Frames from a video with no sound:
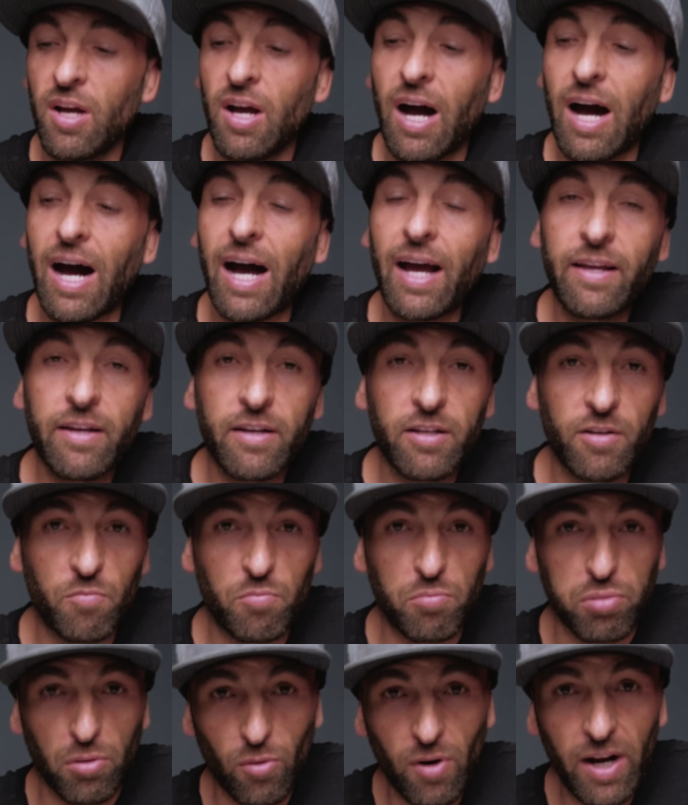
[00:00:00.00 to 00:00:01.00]
I could
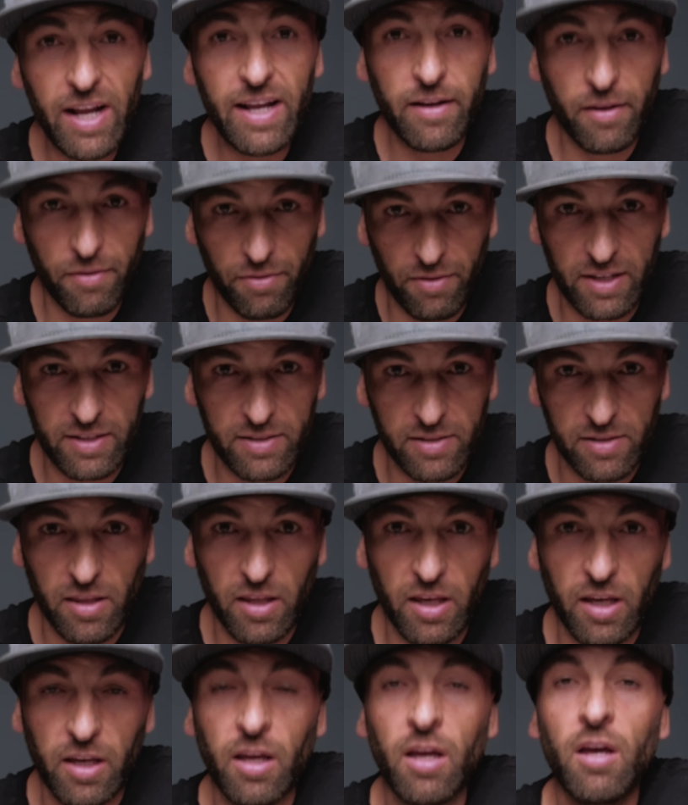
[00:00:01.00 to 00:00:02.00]
break this
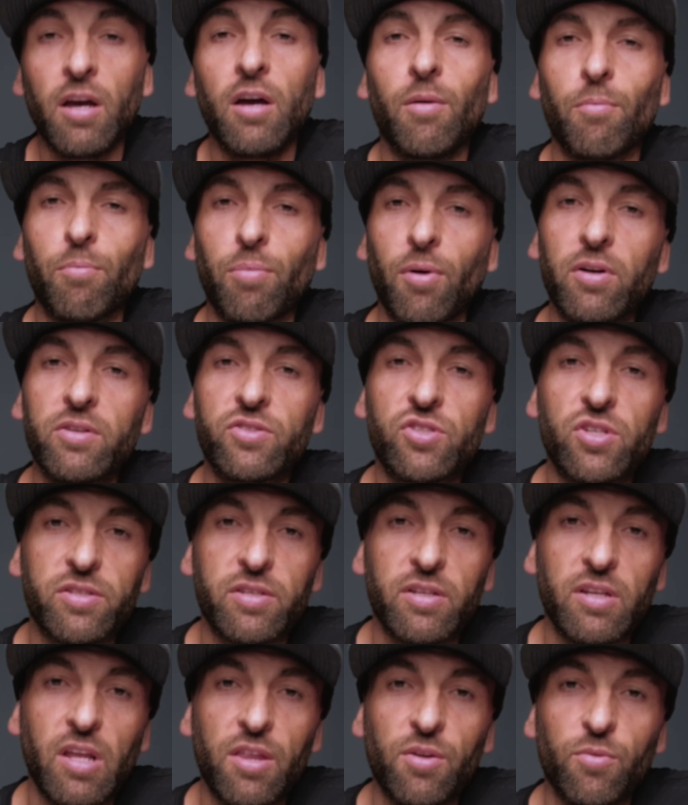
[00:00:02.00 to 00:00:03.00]
thing, purchase
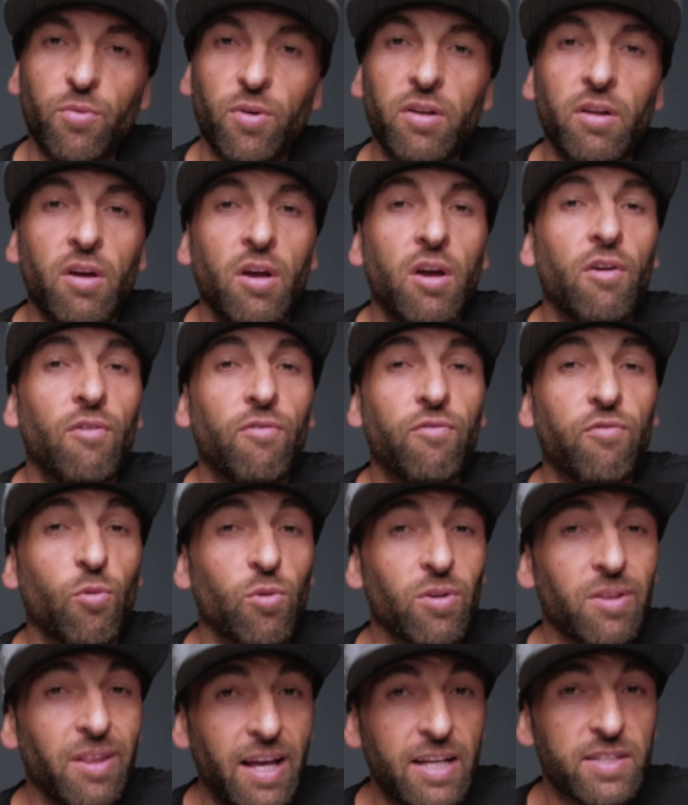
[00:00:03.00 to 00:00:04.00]
another one for
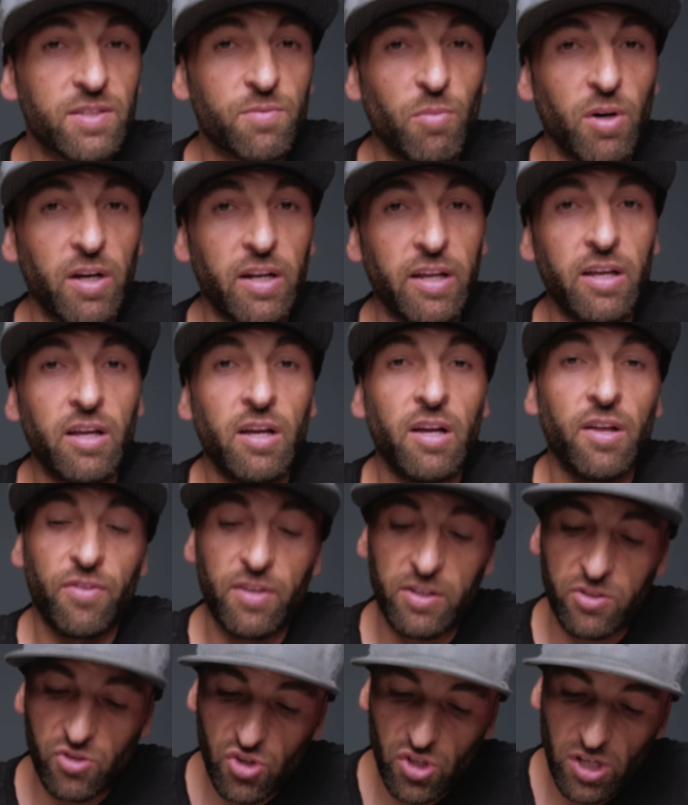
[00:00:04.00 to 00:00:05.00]
less money
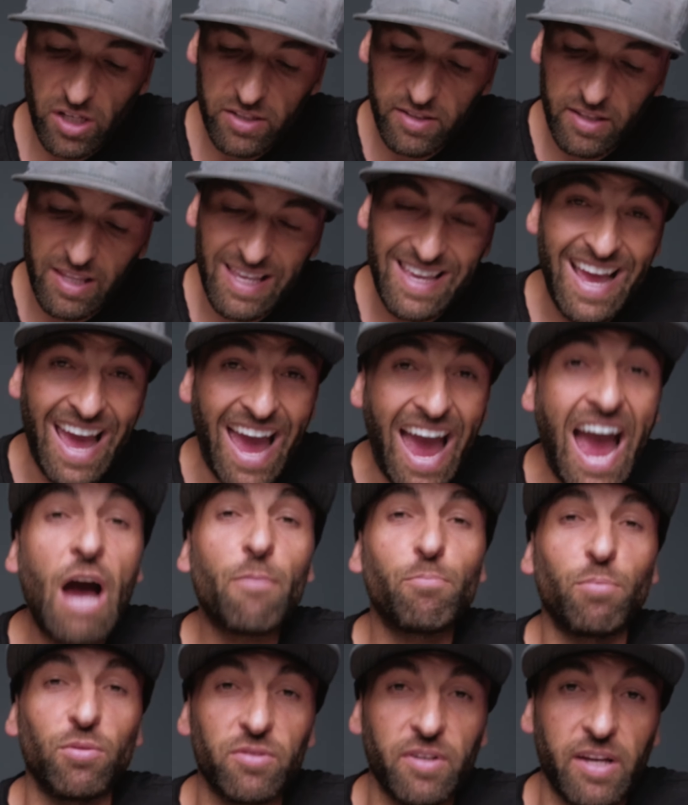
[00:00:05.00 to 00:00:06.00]
than just the
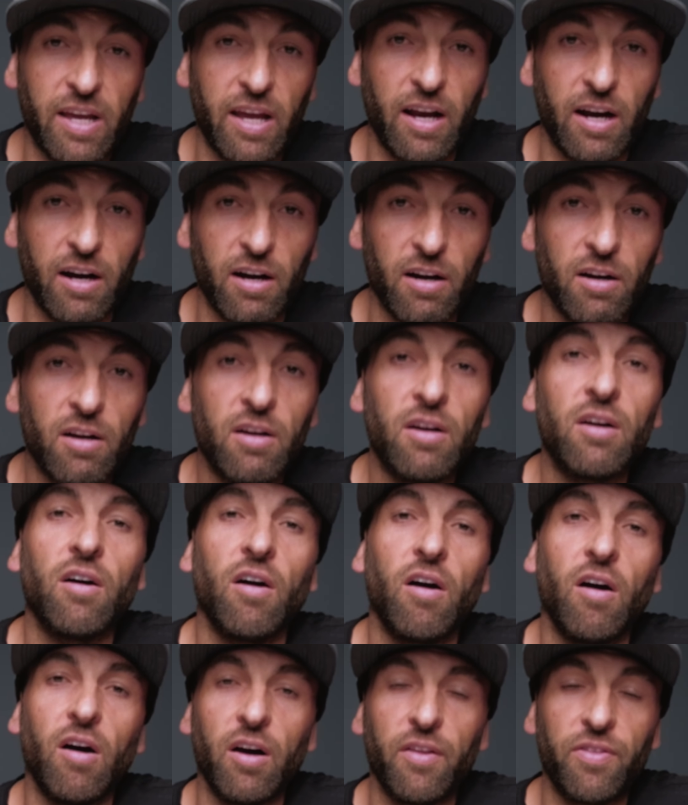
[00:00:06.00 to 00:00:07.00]
Apple Care
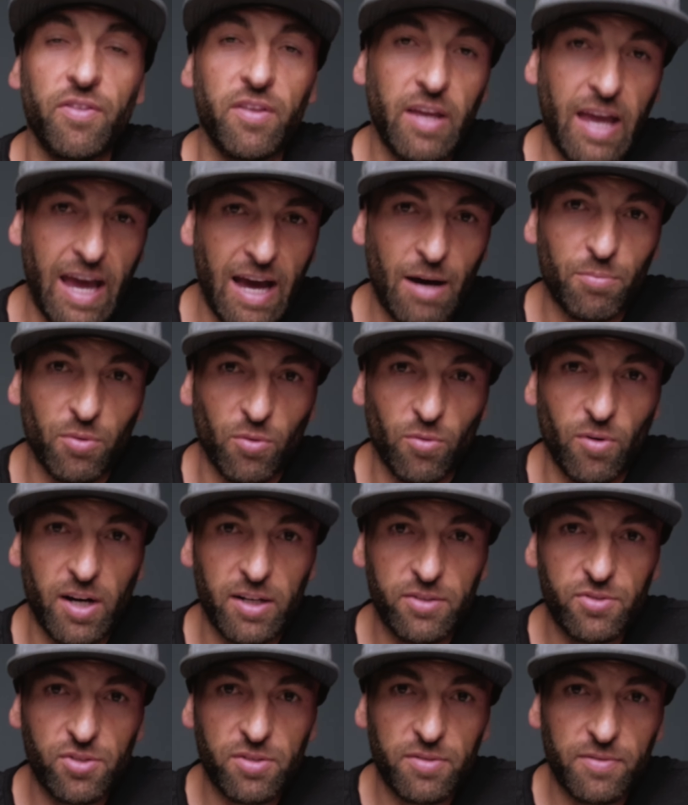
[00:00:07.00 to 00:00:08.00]
on the Apple
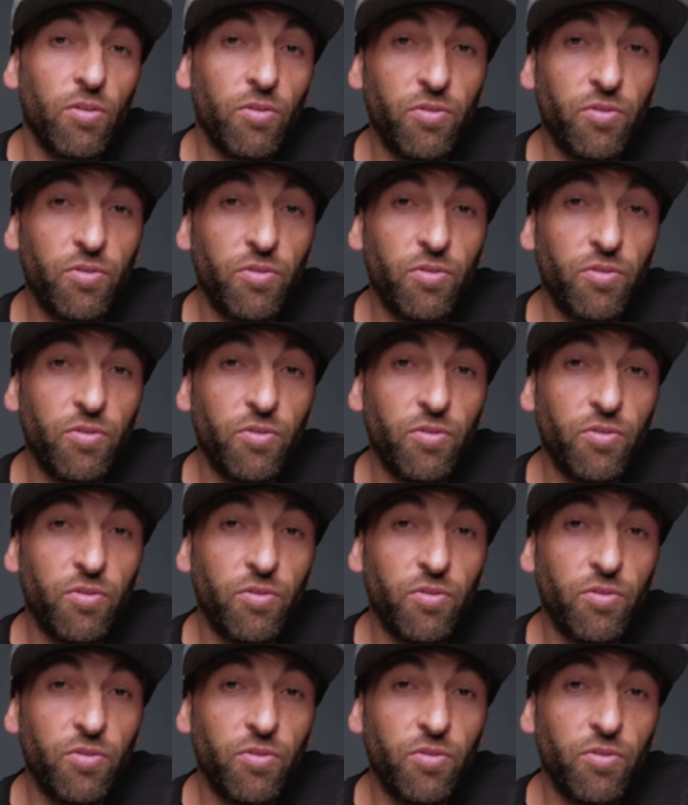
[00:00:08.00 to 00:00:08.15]
Watch.